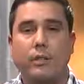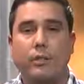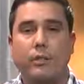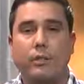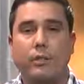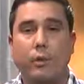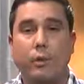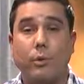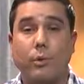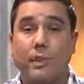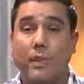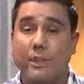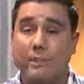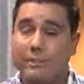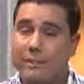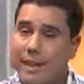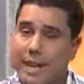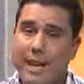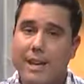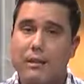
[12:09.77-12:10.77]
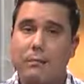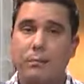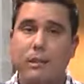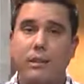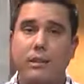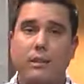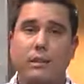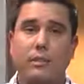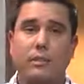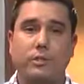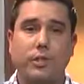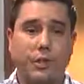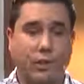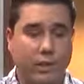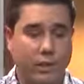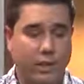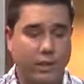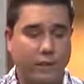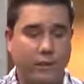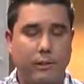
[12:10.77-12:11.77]
So they can be an
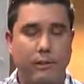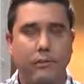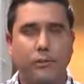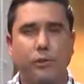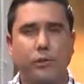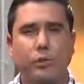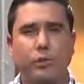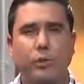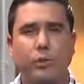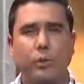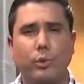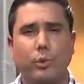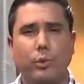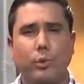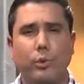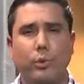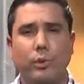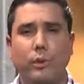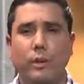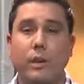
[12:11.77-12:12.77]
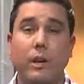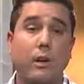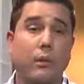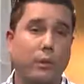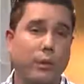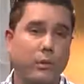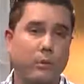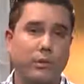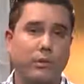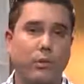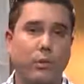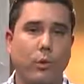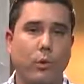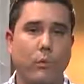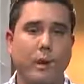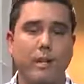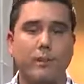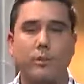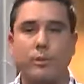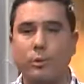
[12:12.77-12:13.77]
alternative to the other image
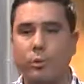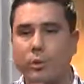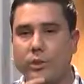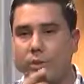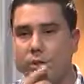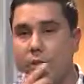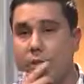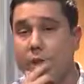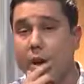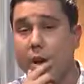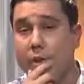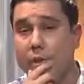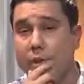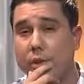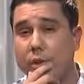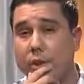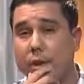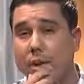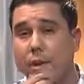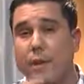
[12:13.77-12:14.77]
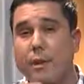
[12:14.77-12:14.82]
formats we just covered